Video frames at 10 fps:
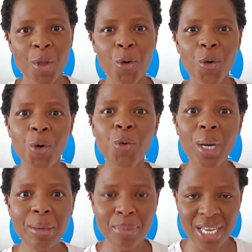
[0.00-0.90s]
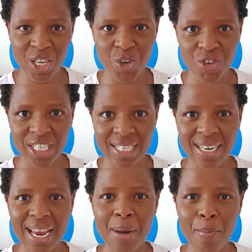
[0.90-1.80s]
who will be
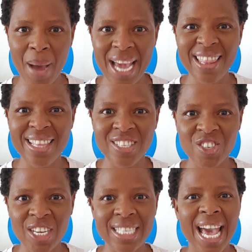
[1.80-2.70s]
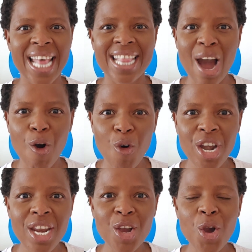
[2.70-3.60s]
interested in buying these shares, they're
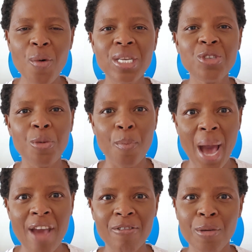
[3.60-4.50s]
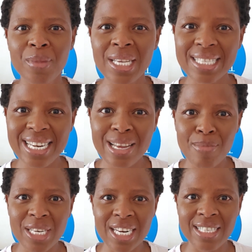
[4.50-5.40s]
only going to buy from this
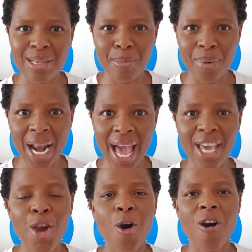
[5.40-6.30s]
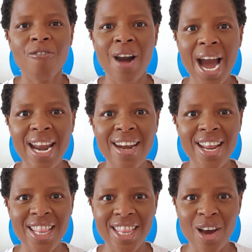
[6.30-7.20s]
limited supply of
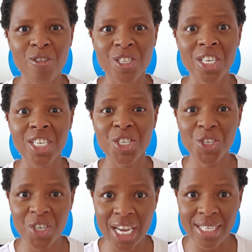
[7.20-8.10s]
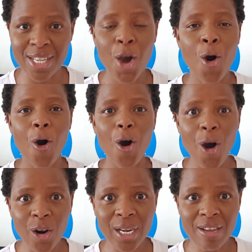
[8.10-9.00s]
100,000 shares.
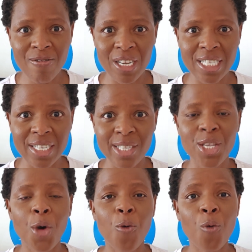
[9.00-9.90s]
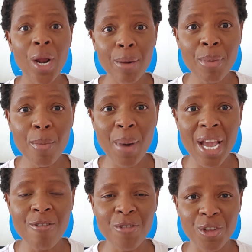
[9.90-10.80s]
All investors will be
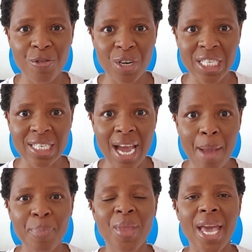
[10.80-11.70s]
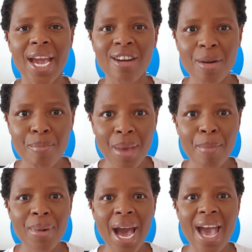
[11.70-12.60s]
buying for the first time. And
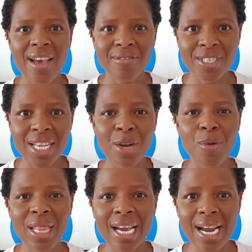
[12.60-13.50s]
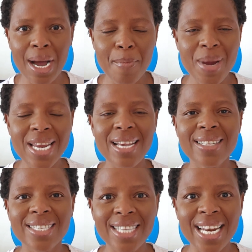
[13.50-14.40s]
remember, I have said when the company
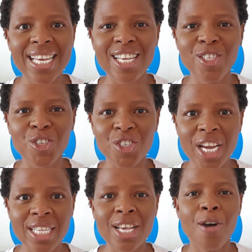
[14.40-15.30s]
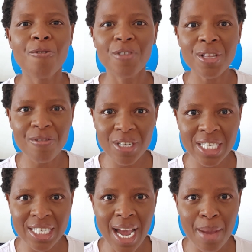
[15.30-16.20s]
is selling its shares for the
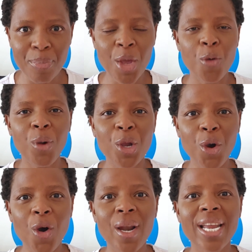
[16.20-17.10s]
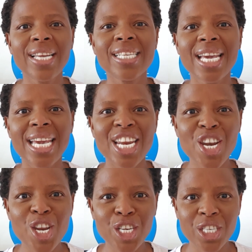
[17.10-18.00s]
first time, we call it
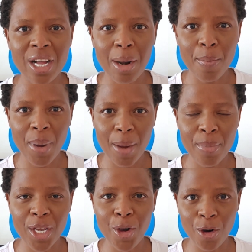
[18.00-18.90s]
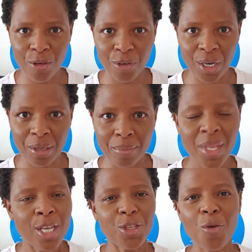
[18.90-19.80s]
initial public offering.
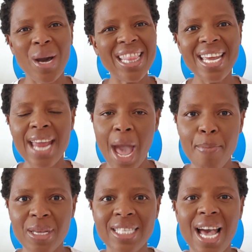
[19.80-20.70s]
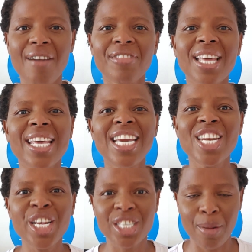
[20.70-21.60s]
So what then happens after the
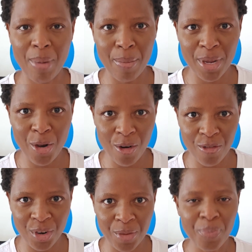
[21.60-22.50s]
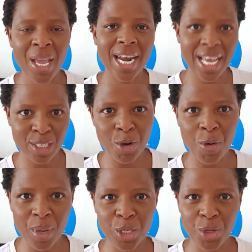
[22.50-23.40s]
initial public offering? Let's go
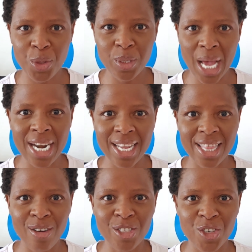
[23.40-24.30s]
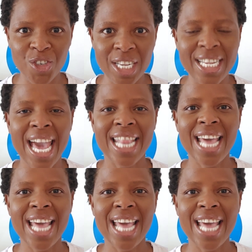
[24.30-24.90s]
back to those 100,000 shares. The